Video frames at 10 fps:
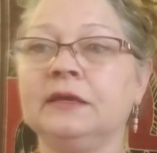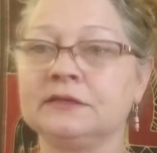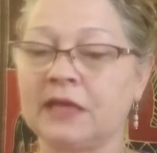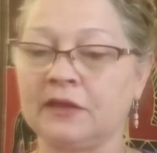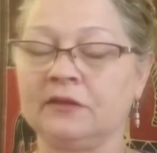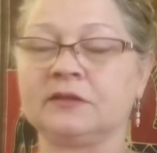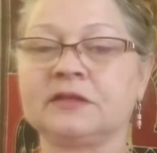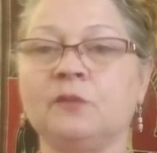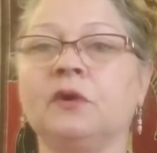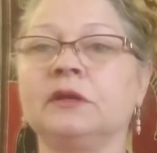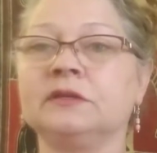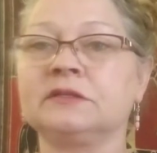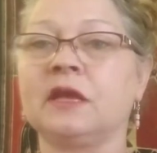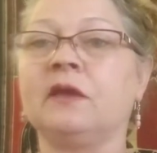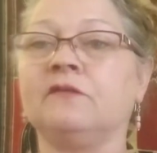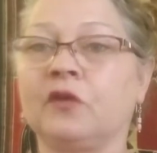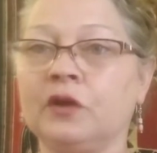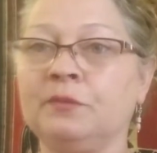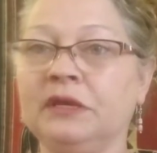is that someone is very